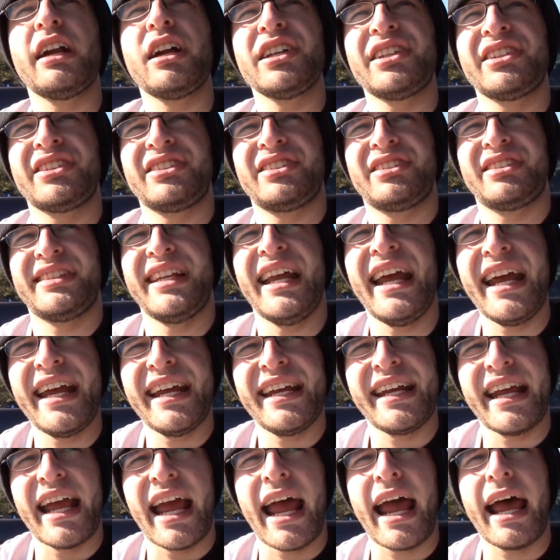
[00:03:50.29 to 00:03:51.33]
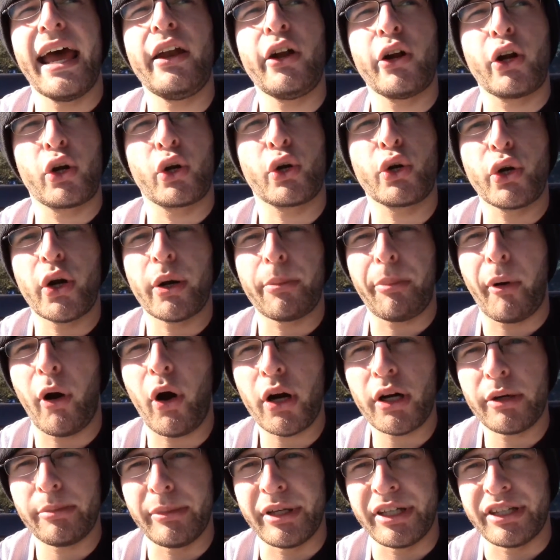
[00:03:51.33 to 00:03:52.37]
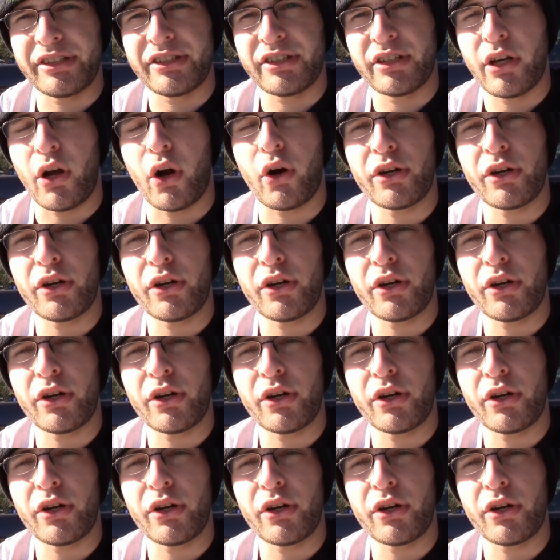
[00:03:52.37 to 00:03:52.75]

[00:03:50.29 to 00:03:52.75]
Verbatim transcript: us stay at her apartment,